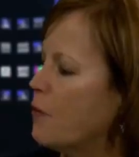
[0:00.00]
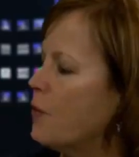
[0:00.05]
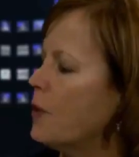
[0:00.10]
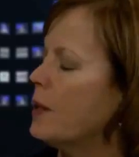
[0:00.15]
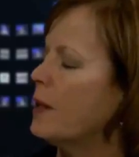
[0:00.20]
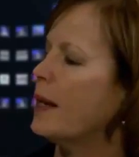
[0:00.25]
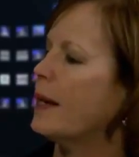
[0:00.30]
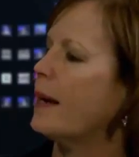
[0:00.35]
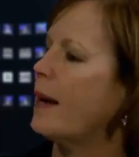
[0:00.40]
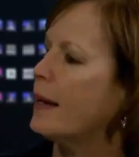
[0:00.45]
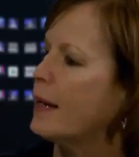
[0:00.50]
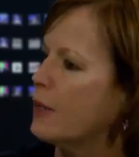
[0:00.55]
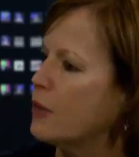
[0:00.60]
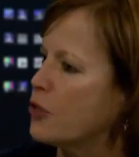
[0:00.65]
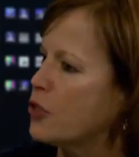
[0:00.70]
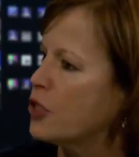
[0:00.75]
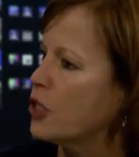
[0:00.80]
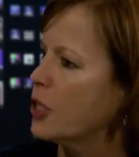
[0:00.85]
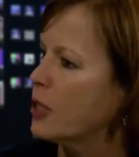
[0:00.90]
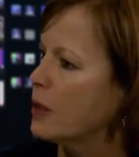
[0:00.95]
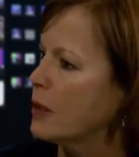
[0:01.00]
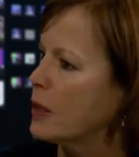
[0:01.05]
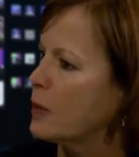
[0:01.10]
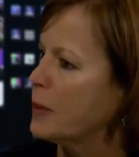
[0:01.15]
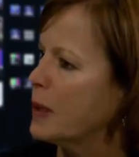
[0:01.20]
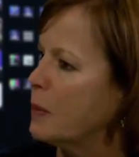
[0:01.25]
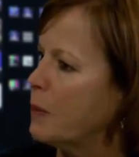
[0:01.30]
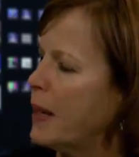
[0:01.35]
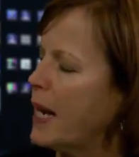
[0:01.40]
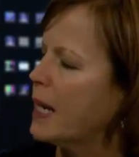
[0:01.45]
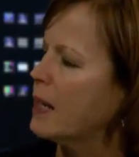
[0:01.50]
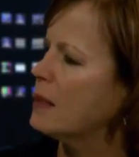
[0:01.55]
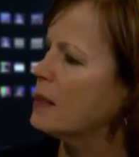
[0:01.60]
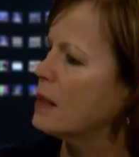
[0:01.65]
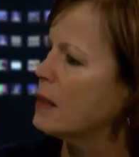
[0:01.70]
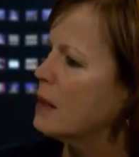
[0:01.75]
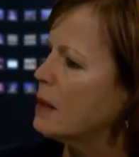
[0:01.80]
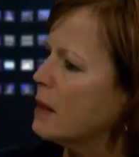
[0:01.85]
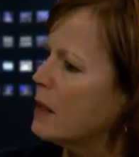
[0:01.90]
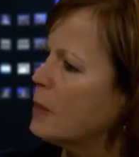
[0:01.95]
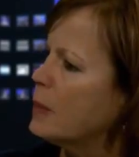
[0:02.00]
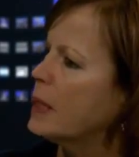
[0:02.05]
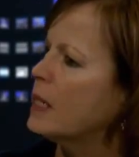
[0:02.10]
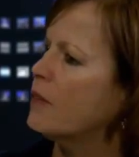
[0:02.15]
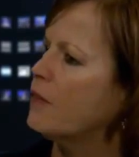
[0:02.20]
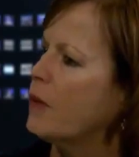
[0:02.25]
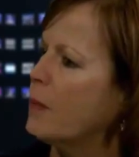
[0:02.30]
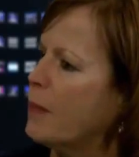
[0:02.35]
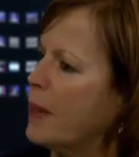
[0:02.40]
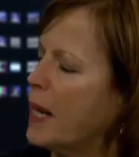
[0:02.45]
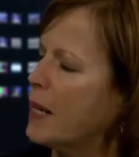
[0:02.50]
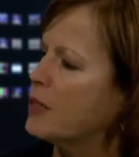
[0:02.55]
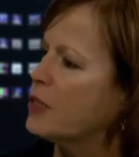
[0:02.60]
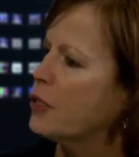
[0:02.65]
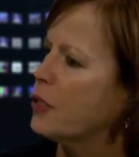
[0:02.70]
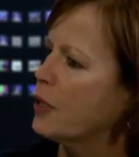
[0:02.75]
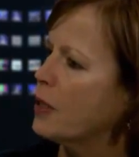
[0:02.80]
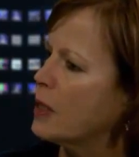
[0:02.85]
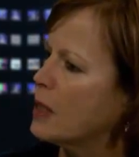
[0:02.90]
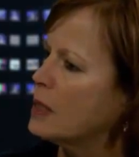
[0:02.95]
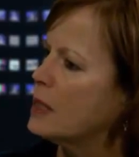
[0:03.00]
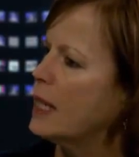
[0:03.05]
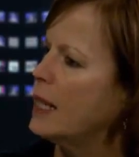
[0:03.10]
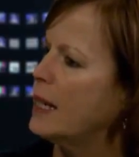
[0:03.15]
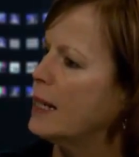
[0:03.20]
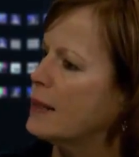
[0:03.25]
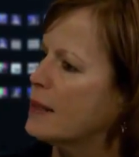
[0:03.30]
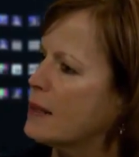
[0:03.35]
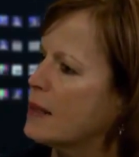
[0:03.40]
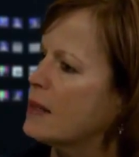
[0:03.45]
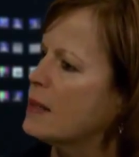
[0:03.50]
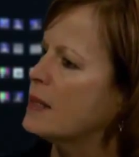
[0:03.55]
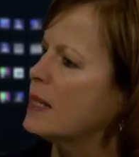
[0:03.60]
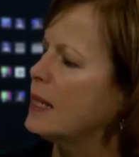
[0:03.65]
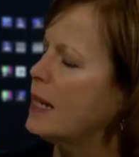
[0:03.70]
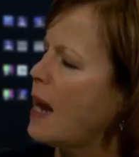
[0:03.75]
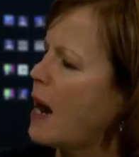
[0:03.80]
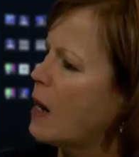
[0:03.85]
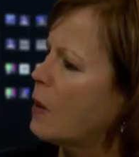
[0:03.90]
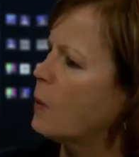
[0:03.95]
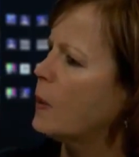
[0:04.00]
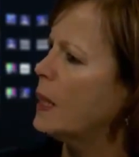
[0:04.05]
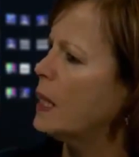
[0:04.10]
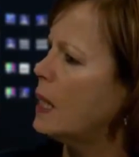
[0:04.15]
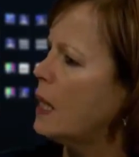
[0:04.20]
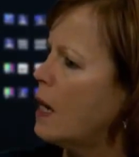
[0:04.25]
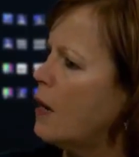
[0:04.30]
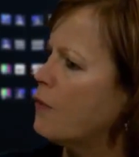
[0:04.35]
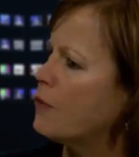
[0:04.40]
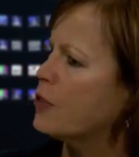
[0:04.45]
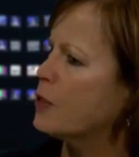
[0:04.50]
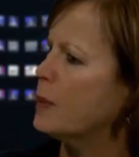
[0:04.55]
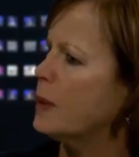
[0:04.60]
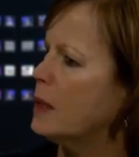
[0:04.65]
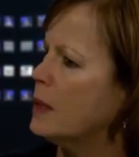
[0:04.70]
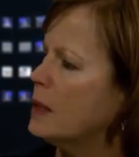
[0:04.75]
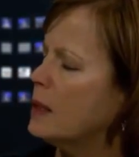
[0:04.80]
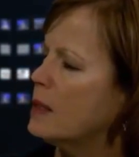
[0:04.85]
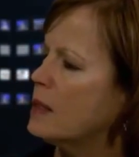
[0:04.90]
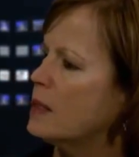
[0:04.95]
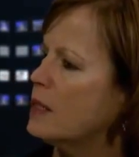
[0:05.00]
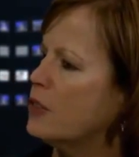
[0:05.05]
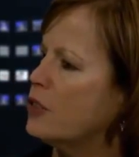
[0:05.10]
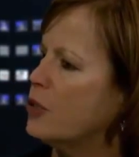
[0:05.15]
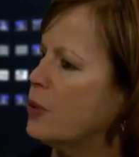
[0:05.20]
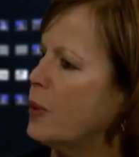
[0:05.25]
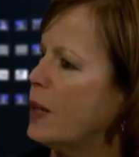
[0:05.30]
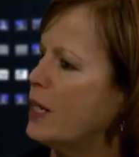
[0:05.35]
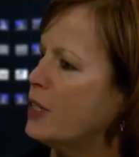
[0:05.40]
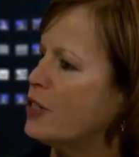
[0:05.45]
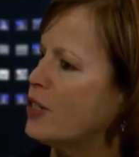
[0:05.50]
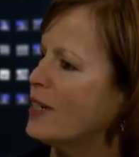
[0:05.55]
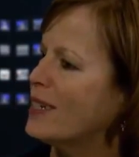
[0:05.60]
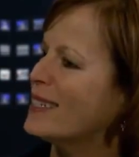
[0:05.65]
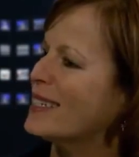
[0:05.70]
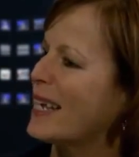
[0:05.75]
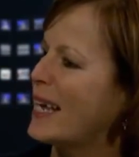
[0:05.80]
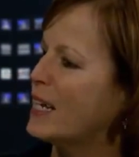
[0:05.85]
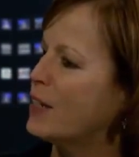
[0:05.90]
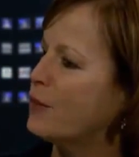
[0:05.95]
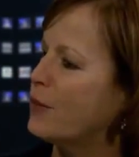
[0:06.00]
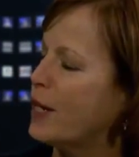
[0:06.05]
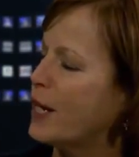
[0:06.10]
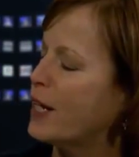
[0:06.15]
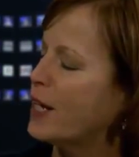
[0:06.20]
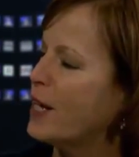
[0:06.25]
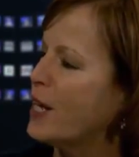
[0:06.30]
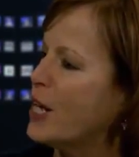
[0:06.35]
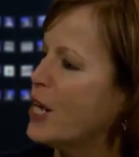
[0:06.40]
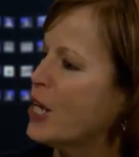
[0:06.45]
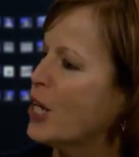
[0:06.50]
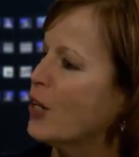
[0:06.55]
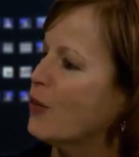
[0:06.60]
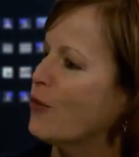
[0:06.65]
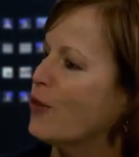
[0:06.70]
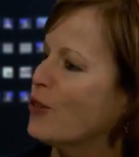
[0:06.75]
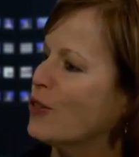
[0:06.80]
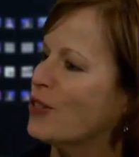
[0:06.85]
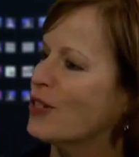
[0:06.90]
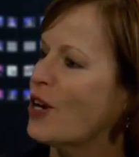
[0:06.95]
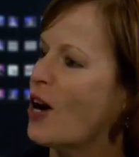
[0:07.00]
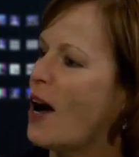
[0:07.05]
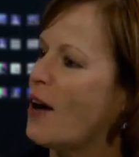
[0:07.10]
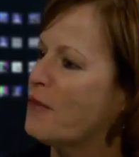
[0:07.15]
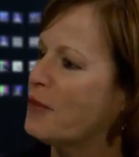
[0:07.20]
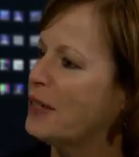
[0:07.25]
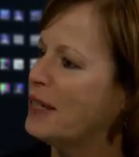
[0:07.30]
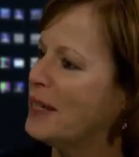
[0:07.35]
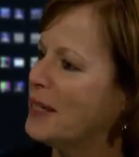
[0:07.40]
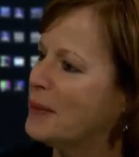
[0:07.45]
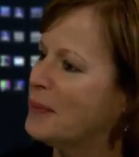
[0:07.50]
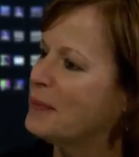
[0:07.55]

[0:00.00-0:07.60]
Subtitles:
I feel like I can share a little bit back. It's a little bit of a banter or a dance to see, are we comfortable in this situation? It's kind of like your first coffee.